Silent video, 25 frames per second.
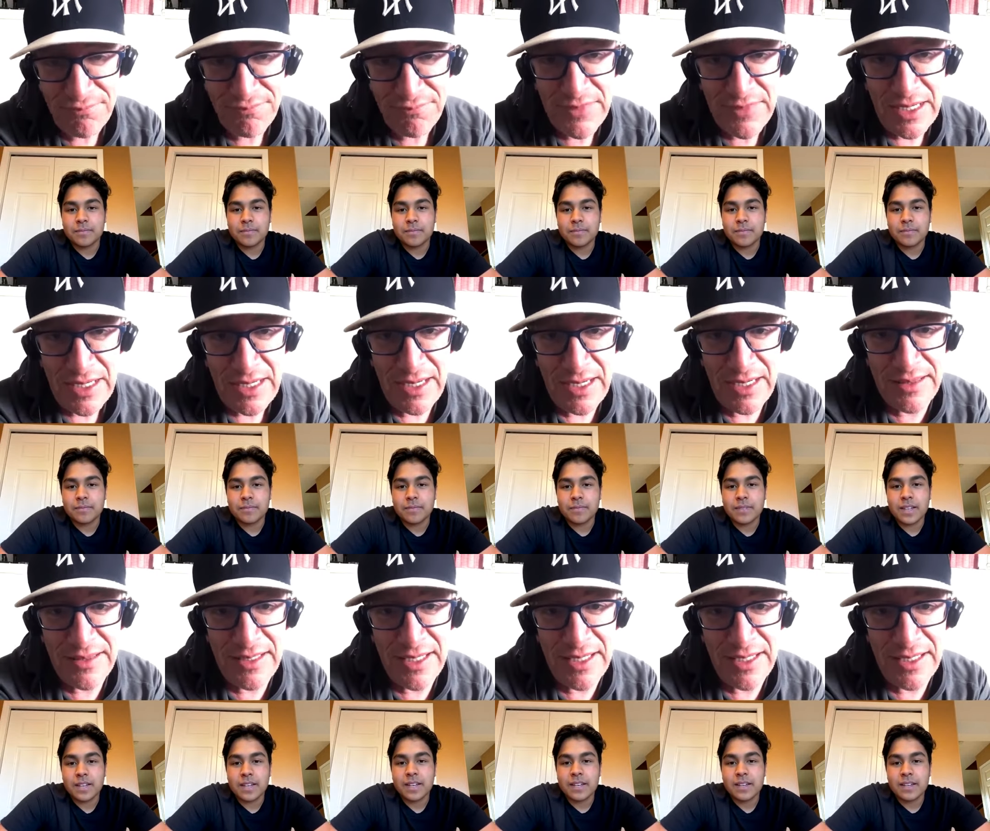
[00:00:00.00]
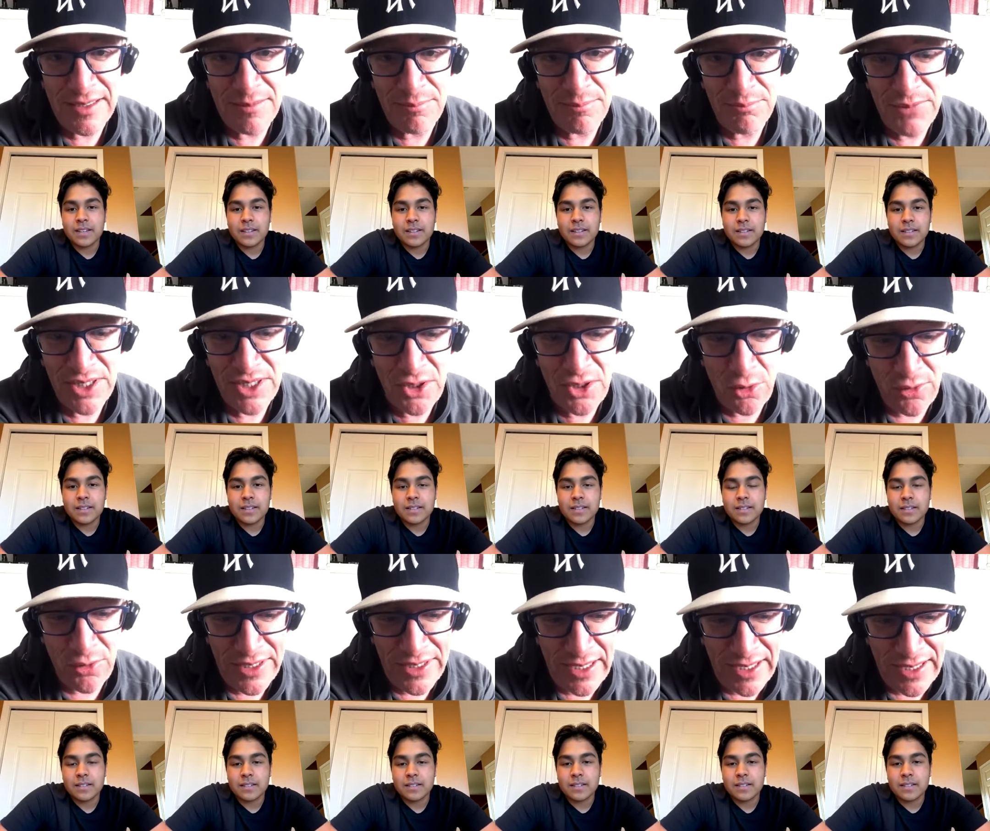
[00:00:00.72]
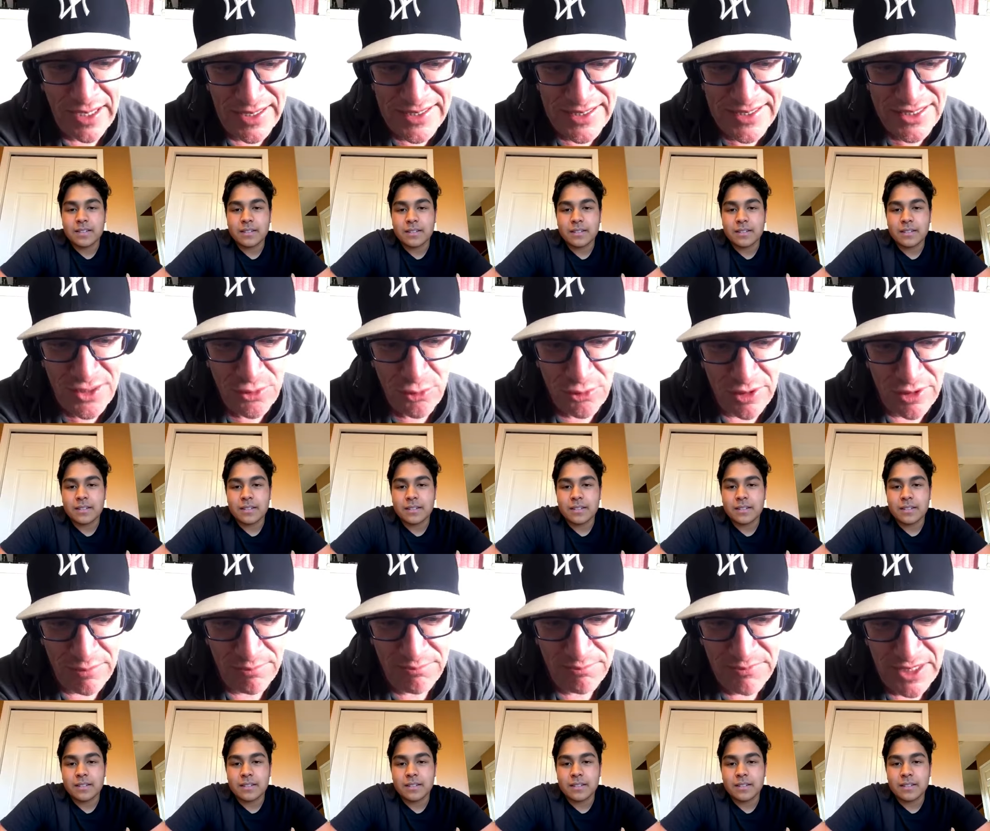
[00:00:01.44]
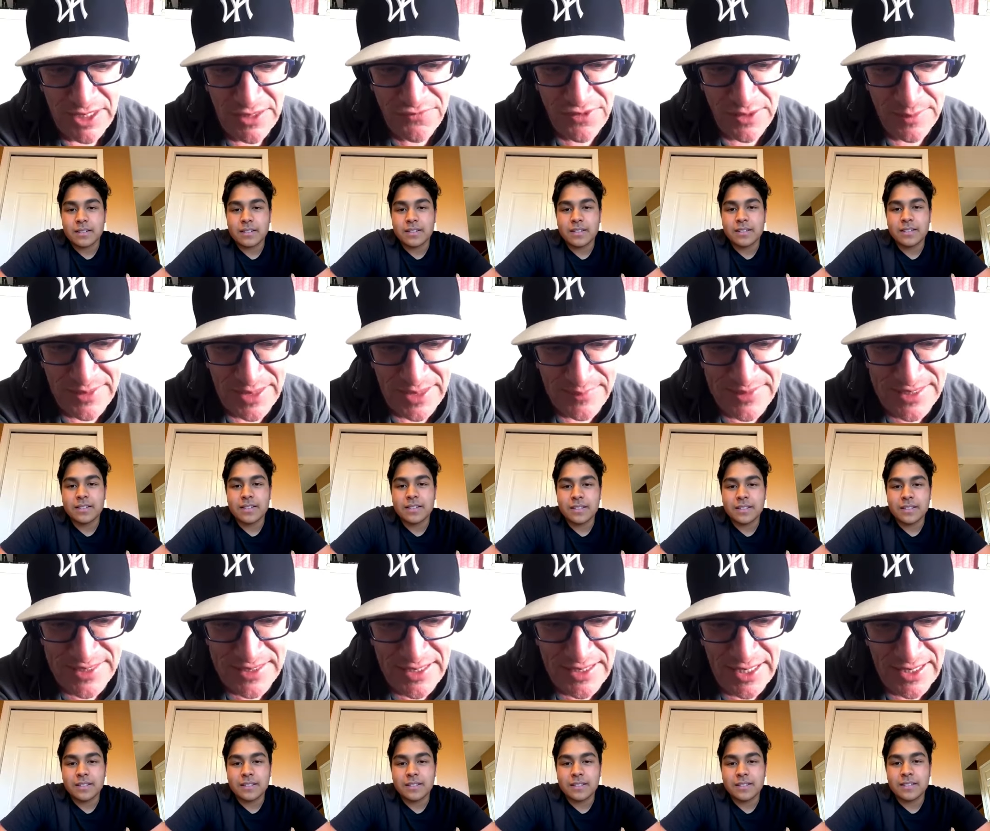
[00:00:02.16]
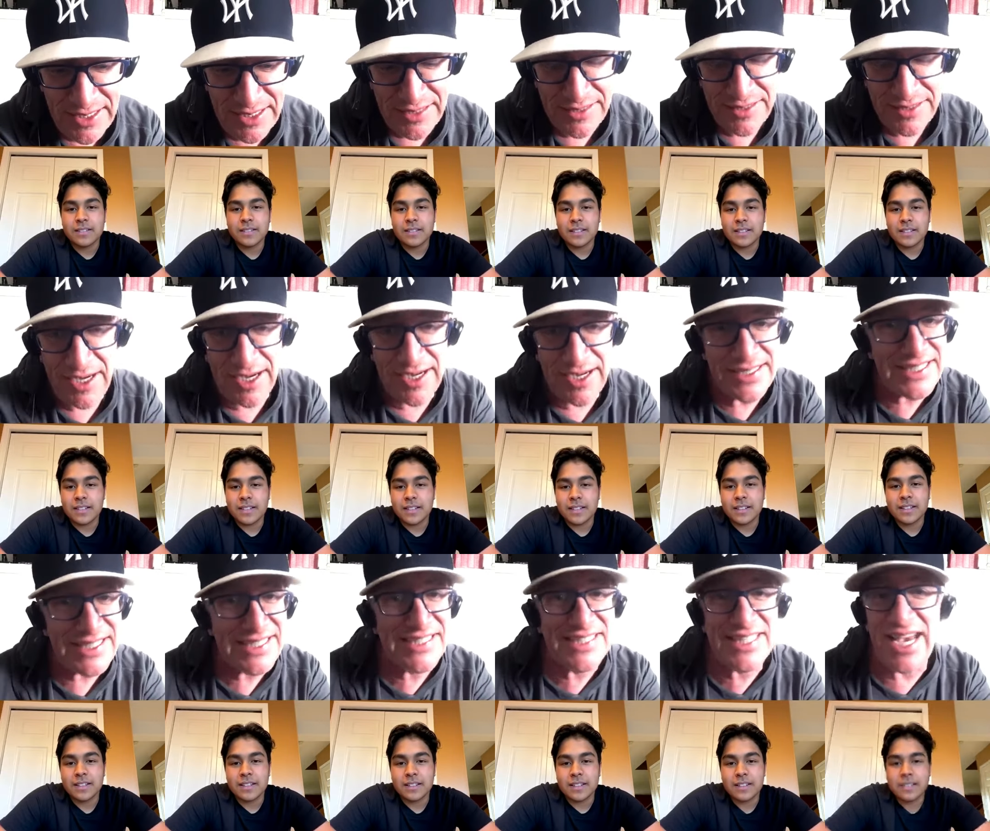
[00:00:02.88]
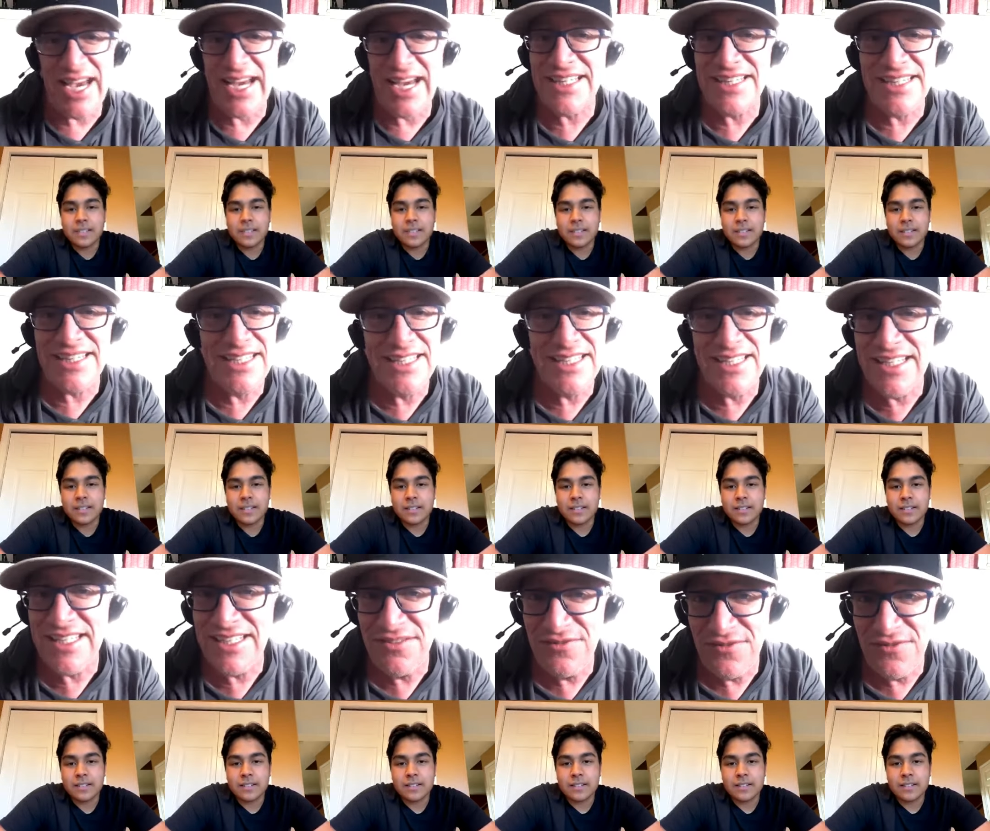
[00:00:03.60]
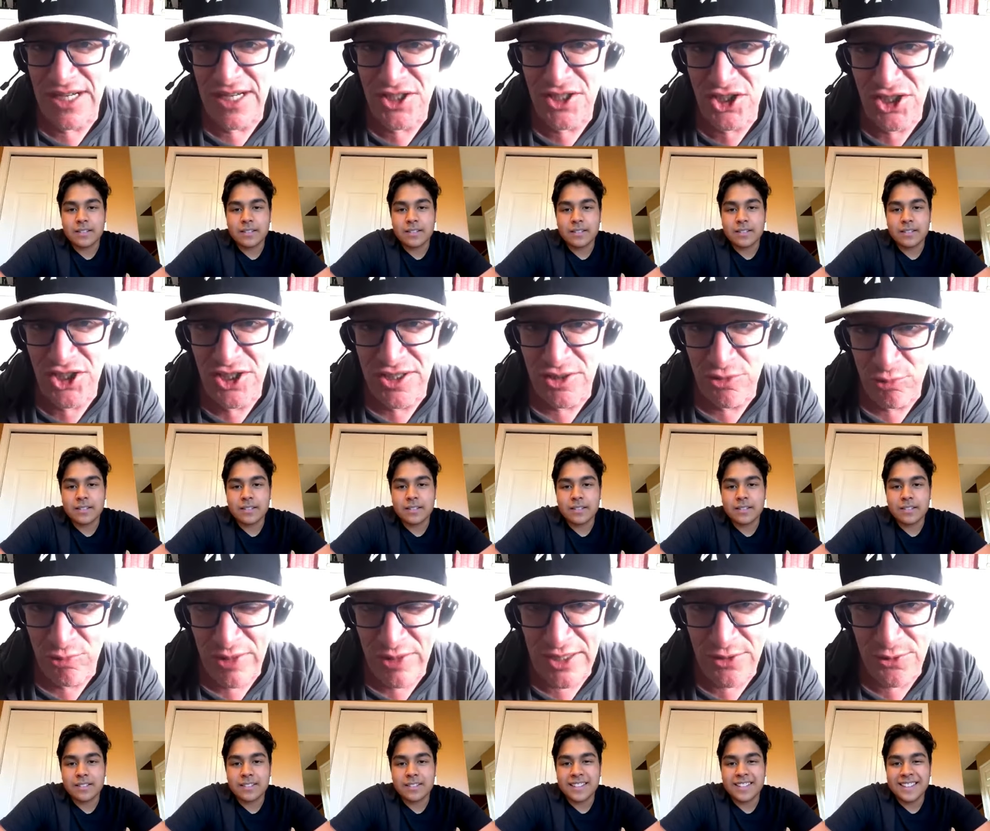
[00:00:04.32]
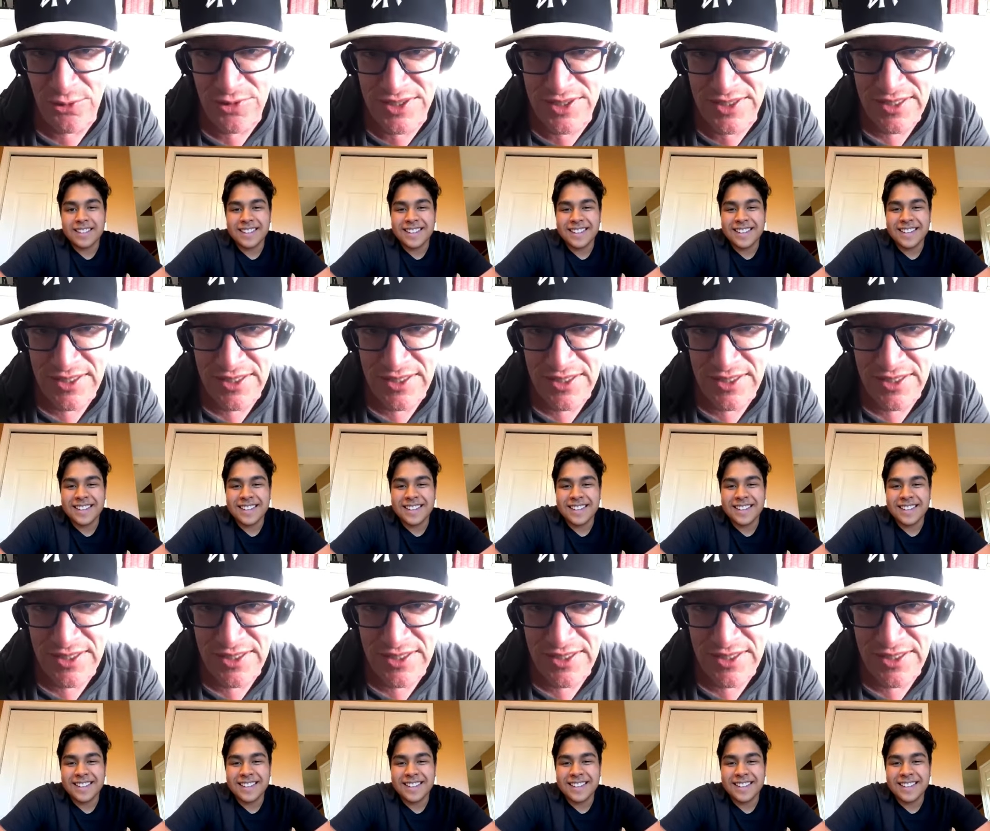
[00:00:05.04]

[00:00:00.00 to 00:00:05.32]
Speaker 1: and then McCoy High School, if I'm not mistaken. Not exactly a conventional route